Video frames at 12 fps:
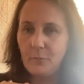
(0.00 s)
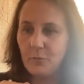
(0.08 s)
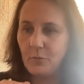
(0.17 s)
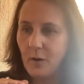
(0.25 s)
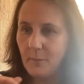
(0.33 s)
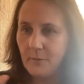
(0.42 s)

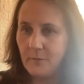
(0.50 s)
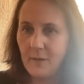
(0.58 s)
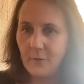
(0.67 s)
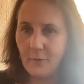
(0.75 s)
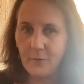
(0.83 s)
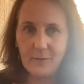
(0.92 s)
traumas
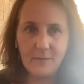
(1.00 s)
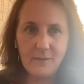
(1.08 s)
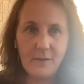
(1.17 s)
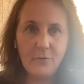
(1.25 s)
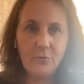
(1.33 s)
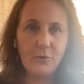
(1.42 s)
that are
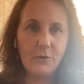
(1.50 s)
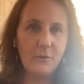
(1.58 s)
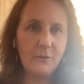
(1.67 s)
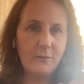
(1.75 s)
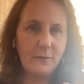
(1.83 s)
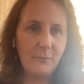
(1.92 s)

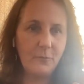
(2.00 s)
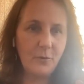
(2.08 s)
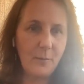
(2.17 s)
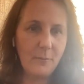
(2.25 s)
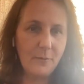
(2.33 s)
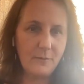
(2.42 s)
ancestral, some
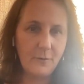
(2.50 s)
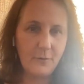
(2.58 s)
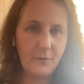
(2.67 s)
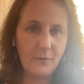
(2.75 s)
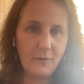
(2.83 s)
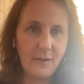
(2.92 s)
traumas that are
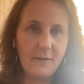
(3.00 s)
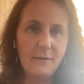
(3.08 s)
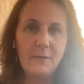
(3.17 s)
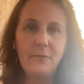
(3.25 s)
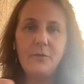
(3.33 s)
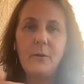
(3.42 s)

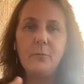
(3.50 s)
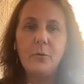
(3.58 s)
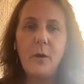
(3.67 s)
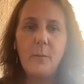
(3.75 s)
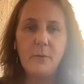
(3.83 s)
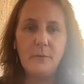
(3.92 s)
collective, some
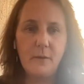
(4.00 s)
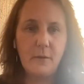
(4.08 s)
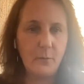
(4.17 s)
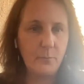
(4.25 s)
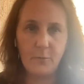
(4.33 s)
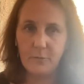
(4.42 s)
traumas that
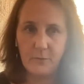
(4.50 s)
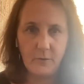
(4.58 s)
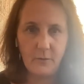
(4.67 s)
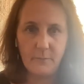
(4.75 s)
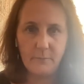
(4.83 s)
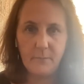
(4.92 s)
are
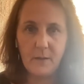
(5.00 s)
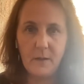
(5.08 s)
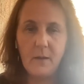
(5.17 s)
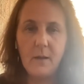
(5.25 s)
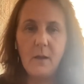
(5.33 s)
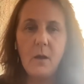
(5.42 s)
personal.
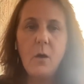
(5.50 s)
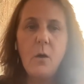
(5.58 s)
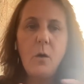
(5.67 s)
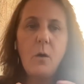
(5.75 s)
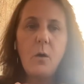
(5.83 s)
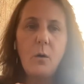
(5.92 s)

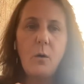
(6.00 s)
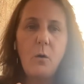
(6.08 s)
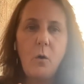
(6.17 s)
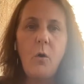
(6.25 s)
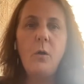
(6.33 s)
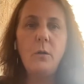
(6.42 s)

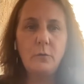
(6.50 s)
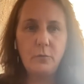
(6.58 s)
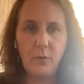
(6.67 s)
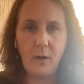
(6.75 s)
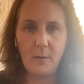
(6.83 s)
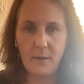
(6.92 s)
All
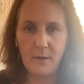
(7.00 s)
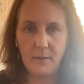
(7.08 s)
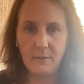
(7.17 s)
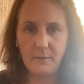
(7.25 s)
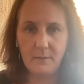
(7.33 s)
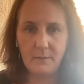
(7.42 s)
trauma
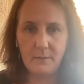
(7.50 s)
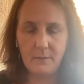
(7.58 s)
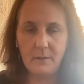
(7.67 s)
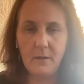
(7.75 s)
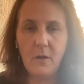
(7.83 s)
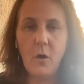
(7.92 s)

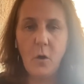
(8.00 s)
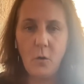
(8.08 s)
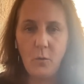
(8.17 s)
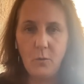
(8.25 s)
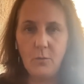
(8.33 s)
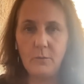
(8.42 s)

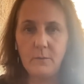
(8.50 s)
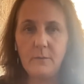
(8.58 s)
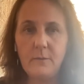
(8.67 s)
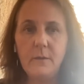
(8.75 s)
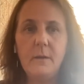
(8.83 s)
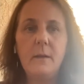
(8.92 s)

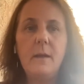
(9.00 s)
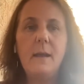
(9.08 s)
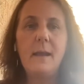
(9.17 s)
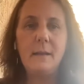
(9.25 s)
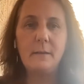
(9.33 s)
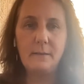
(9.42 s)
holds
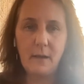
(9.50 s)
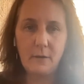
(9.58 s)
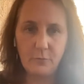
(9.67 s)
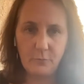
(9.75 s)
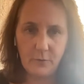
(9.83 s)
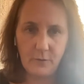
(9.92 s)

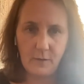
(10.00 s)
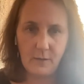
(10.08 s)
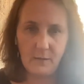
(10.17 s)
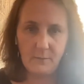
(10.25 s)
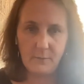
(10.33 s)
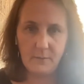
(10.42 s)
ancestral
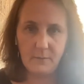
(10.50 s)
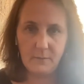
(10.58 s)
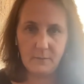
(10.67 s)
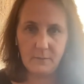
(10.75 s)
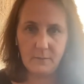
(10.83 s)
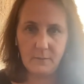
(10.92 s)

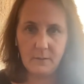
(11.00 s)
elements,